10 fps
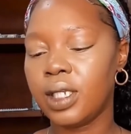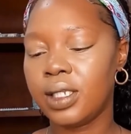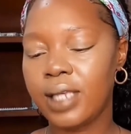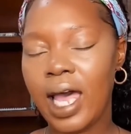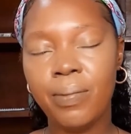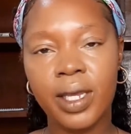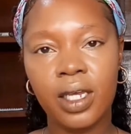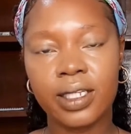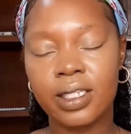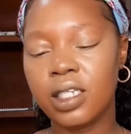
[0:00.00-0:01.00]
To set my
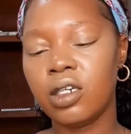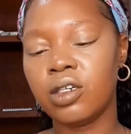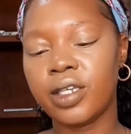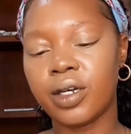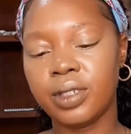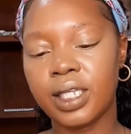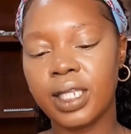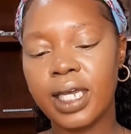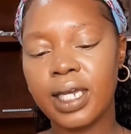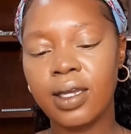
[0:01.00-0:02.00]
concealer down
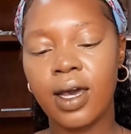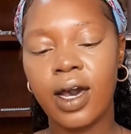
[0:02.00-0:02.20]
today,